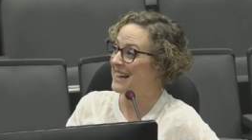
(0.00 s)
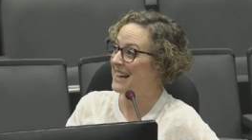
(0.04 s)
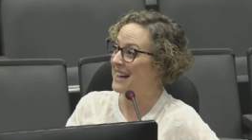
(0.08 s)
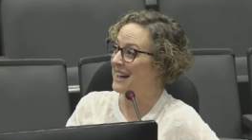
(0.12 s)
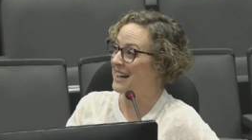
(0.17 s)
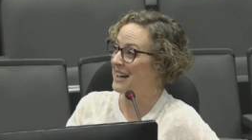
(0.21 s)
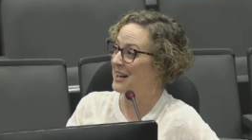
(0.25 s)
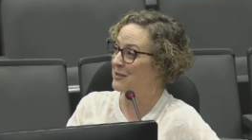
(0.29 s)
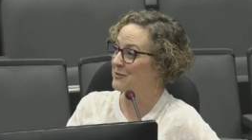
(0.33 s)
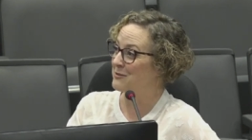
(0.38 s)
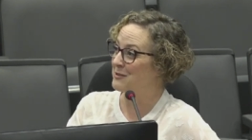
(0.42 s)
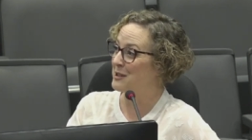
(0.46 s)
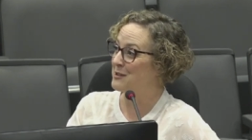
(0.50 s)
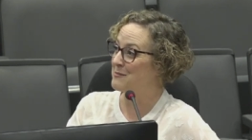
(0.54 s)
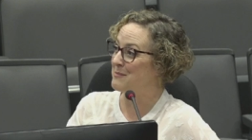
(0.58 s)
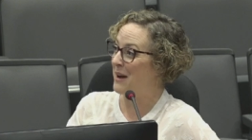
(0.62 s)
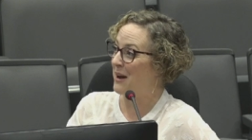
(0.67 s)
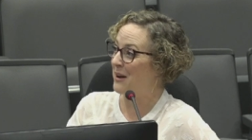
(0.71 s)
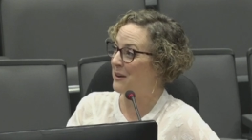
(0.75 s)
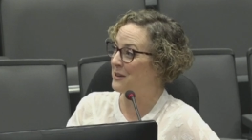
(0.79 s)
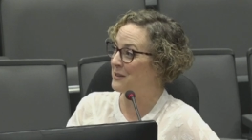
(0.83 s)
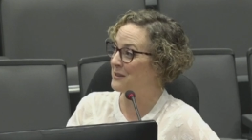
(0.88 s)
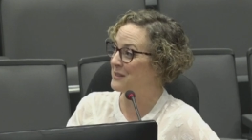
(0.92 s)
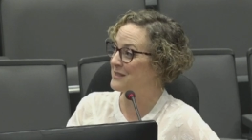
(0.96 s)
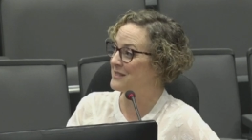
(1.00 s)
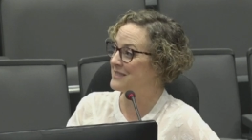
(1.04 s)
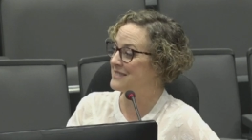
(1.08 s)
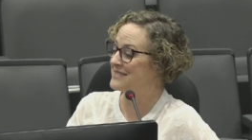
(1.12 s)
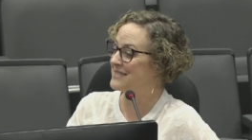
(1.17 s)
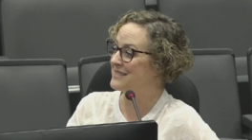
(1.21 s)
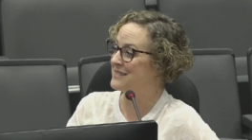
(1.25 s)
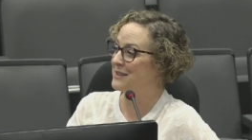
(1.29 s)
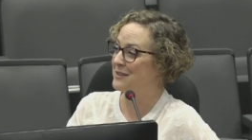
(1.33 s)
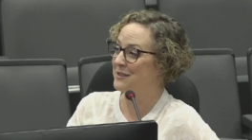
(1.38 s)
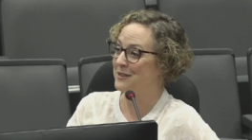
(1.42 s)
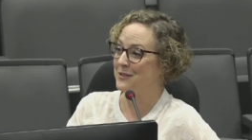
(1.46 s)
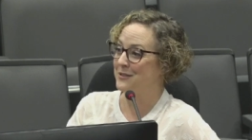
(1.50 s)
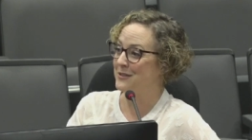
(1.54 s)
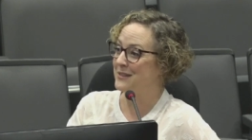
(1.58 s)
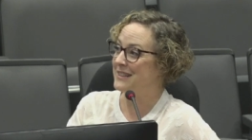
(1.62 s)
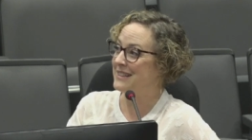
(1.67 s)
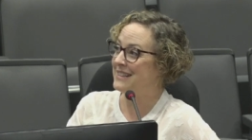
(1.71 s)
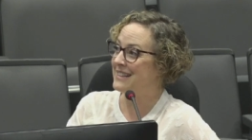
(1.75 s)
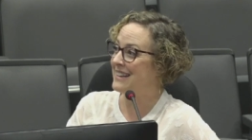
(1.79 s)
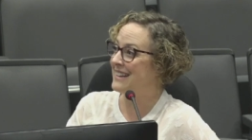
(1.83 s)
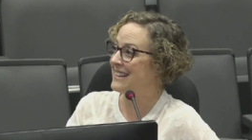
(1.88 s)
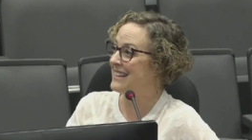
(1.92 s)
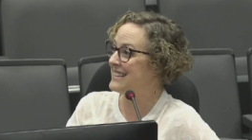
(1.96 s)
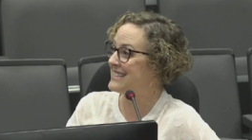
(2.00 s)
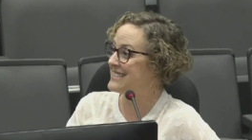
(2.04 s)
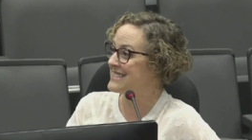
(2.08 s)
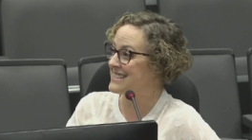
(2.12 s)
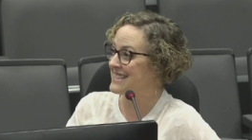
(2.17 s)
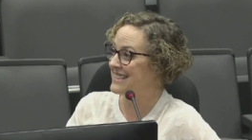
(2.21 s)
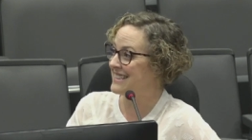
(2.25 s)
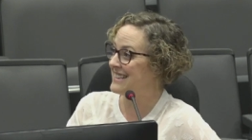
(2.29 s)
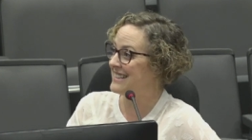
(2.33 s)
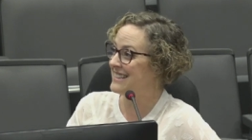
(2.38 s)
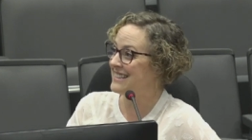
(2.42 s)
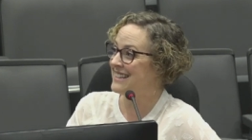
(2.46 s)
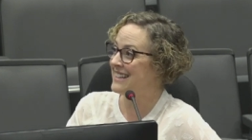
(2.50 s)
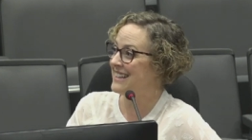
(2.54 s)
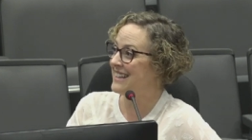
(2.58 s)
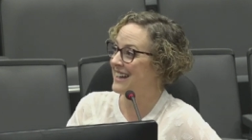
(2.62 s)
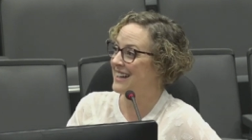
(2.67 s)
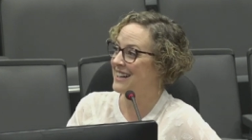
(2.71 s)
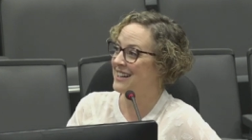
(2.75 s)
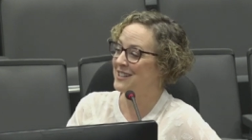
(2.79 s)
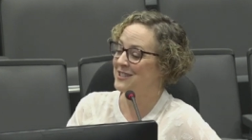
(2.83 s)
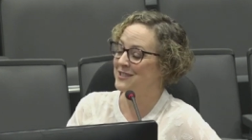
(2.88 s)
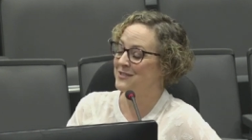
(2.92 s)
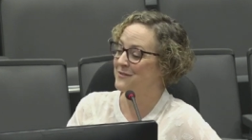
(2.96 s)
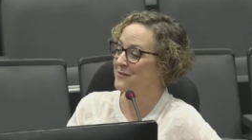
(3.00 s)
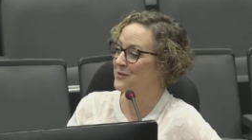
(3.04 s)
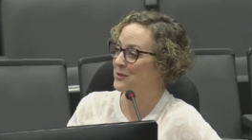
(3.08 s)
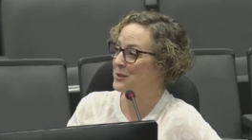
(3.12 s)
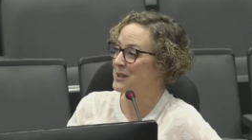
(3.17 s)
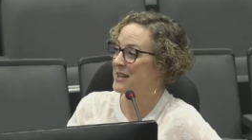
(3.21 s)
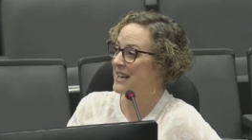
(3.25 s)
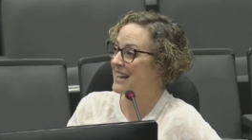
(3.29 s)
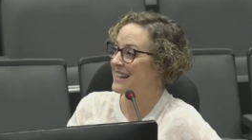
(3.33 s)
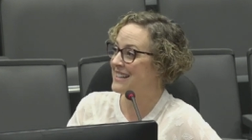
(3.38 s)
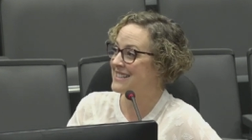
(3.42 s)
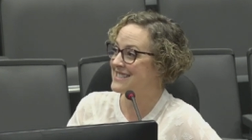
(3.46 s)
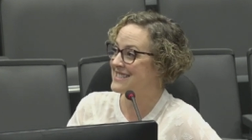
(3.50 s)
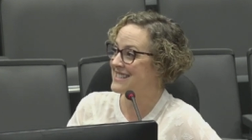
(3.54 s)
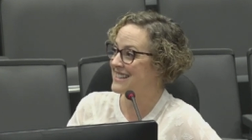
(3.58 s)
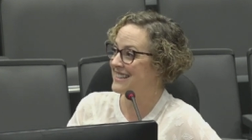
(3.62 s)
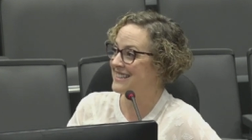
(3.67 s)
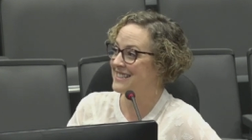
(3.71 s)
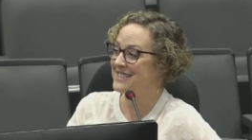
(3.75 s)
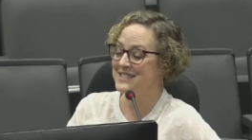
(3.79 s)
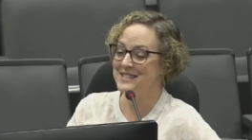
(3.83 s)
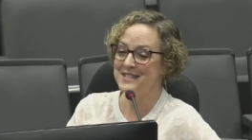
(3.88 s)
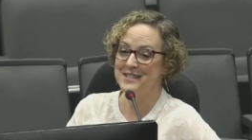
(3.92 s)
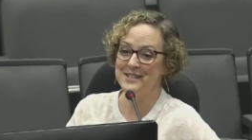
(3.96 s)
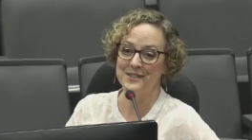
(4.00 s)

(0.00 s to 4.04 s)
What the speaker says: We're about 3 days in, 4 days in.